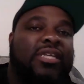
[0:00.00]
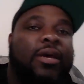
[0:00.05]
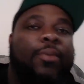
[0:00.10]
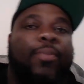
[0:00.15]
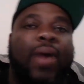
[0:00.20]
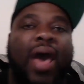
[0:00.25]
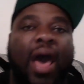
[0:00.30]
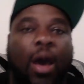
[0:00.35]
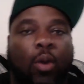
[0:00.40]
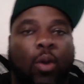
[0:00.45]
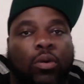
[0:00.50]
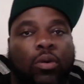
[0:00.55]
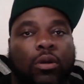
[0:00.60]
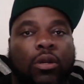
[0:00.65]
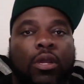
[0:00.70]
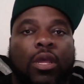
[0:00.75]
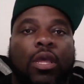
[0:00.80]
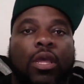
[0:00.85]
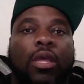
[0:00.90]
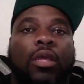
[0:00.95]
Sept
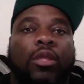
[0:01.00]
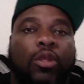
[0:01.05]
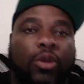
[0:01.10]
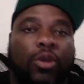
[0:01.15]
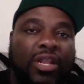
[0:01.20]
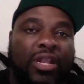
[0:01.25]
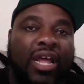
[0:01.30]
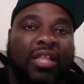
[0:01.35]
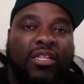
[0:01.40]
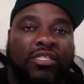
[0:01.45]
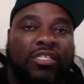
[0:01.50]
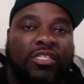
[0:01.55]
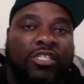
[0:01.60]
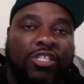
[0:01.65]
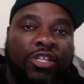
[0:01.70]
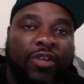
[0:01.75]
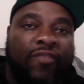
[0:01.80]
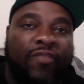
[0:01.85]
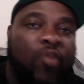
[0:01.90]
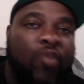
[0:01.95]
Hour. You're now listening
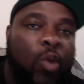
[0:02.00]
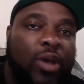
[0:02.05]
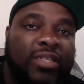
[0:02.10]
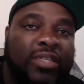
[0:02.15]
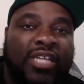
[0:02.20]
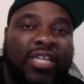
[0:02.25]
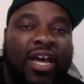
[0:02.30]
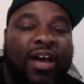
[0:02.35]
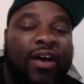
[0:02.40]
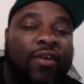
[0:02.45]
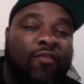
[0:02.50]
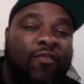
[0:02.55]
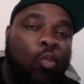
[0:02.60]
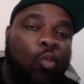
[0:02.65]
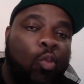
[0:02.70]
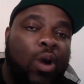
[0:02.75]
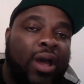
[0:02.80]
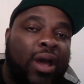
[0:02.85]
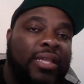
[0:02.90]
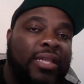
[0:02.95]
to the voice
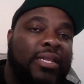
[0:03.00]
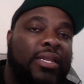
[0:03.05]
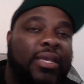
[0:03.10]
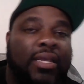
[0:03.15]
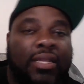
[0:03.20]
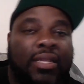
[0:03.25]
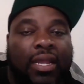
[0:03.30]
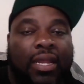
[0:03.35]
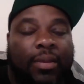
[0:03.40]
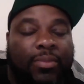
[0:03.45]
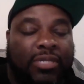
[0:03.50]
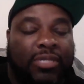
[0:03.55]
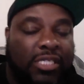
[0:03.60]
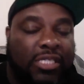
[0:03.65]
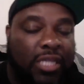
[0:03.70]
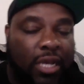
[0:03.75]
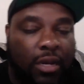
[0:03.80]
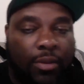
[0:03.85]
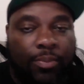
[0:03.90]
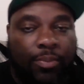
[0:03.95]
of one Enigma
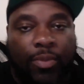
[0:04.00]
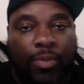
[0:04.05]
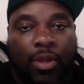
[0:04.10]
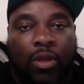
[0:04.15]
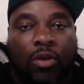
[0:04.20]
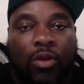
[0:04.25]
Sept,